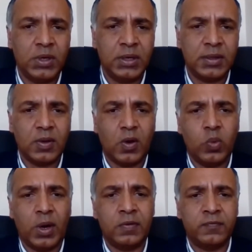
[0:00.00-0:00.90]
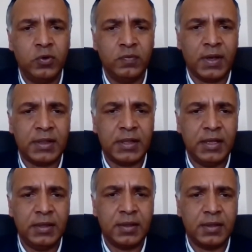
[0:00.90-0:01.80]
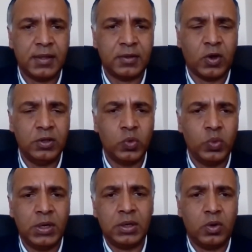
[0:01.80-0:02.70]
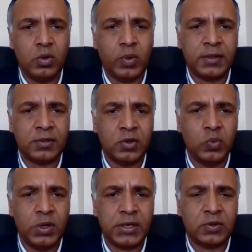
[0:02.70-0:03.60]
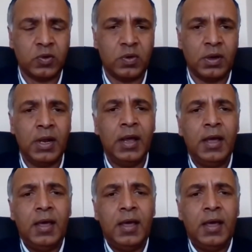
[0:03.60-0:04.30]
works or one of few vaccines that's going to work, or whether it's going to work at all.